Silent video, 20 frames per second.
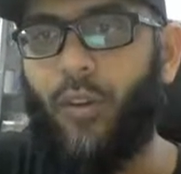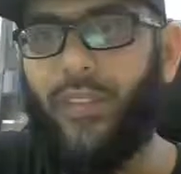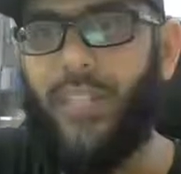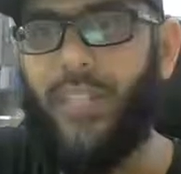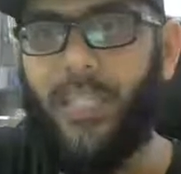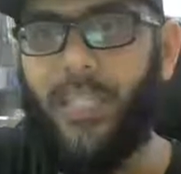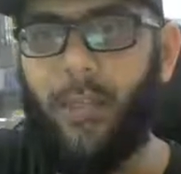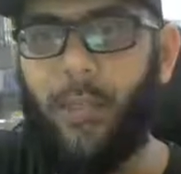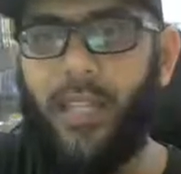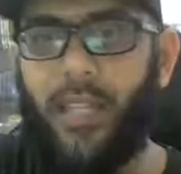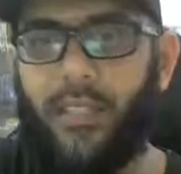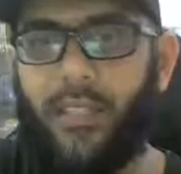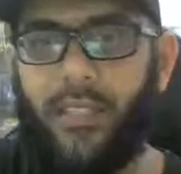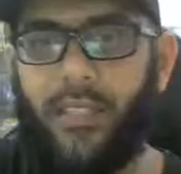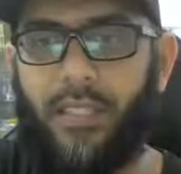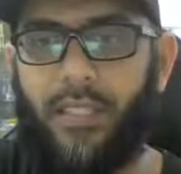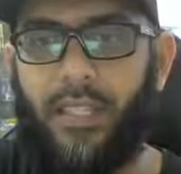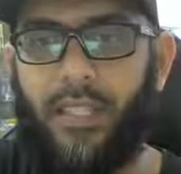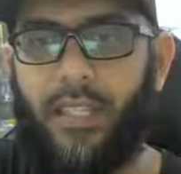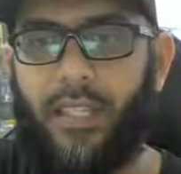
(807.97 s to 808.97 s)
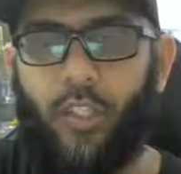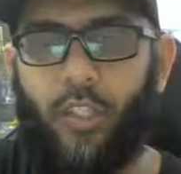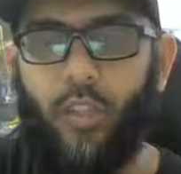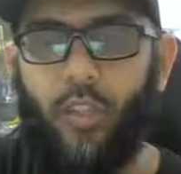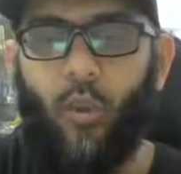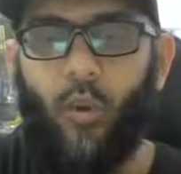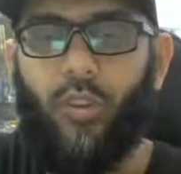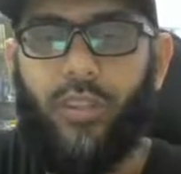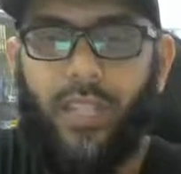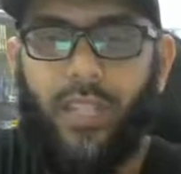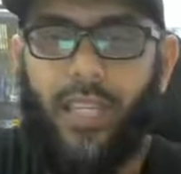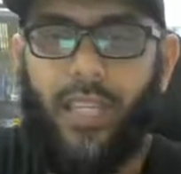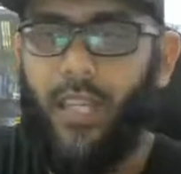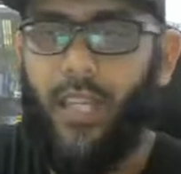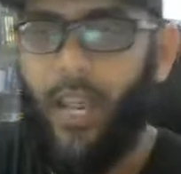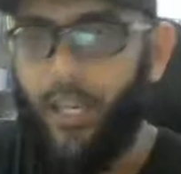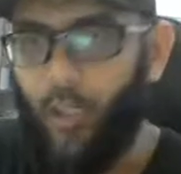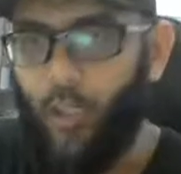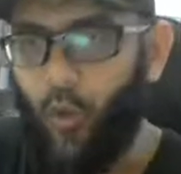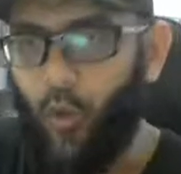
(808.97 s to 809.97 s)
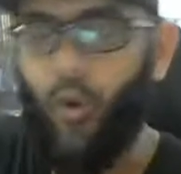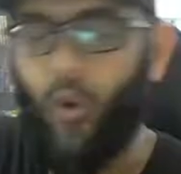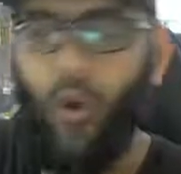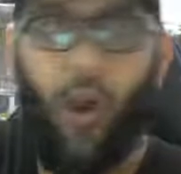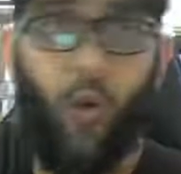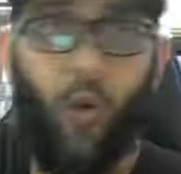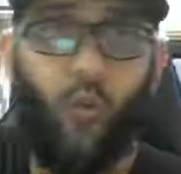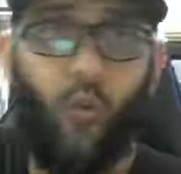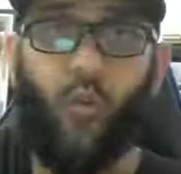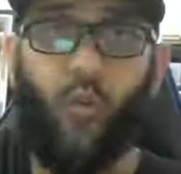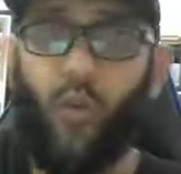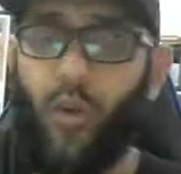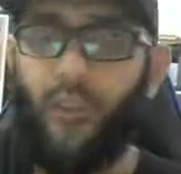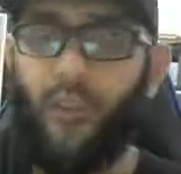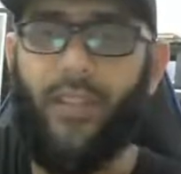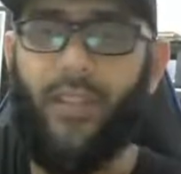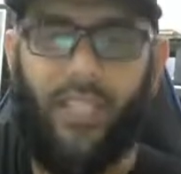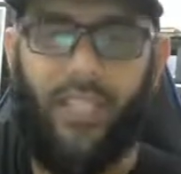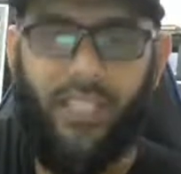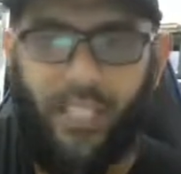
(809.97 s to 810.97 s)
these places. Don't think I don't know how to do everything.